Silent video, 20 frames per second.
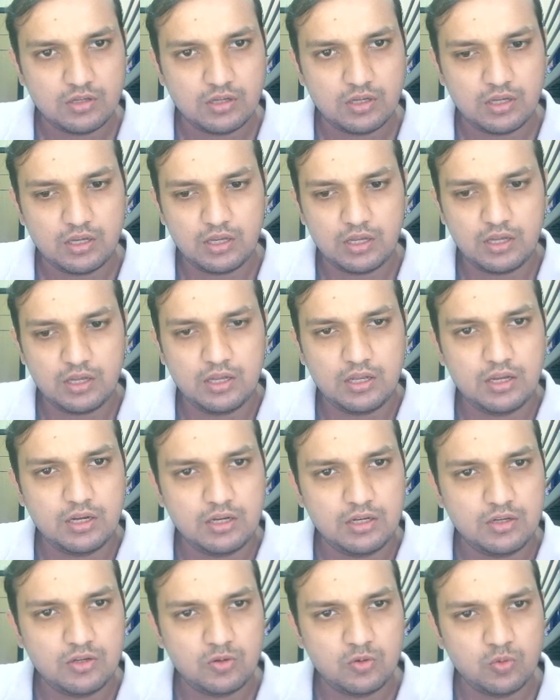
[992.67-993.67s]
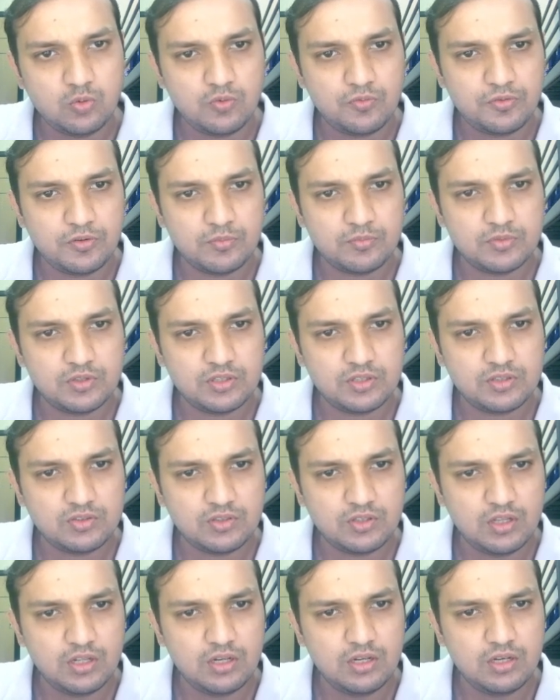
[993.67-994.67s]
and 2 from this
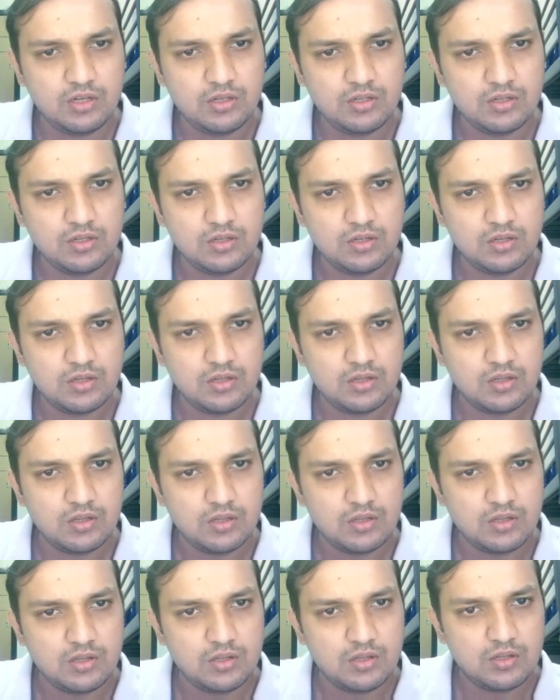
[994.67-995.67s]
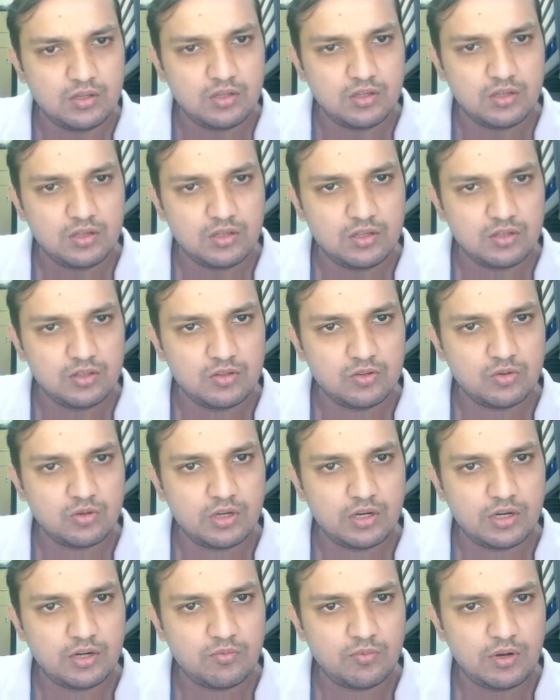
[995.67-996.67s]
cell. You
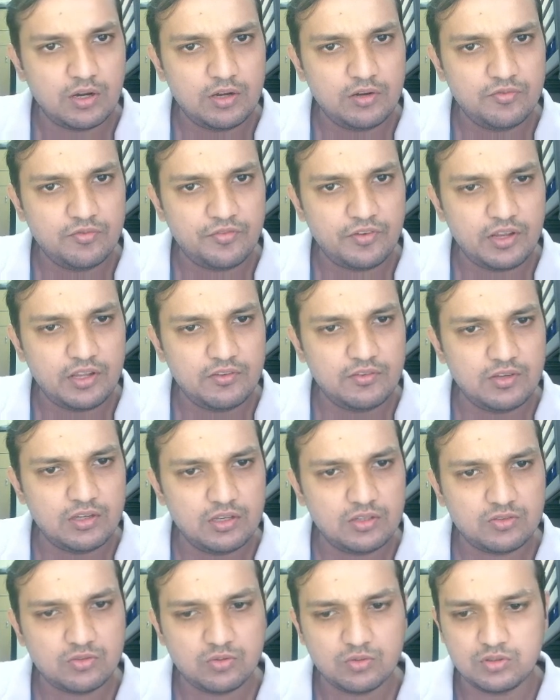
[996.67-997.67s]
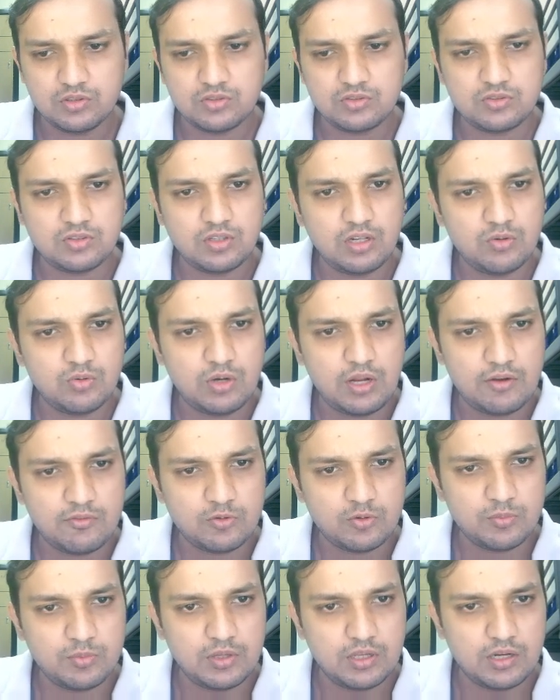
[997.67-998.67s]
get a 1, 5 here, so this cell would have to
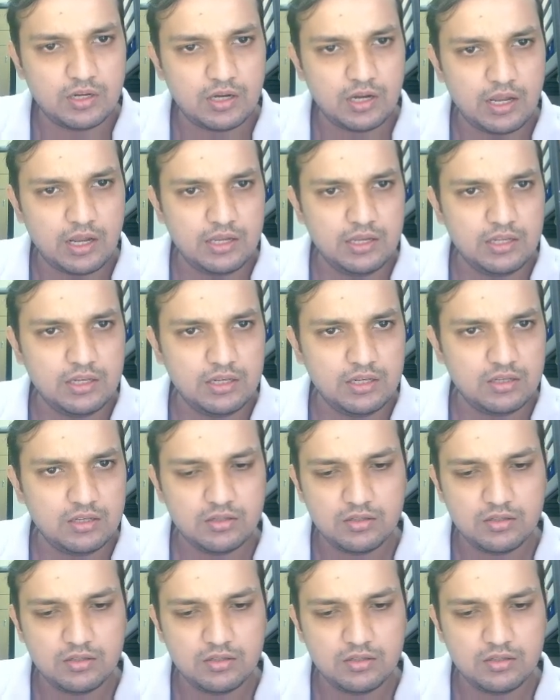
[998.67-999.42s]
be a 9.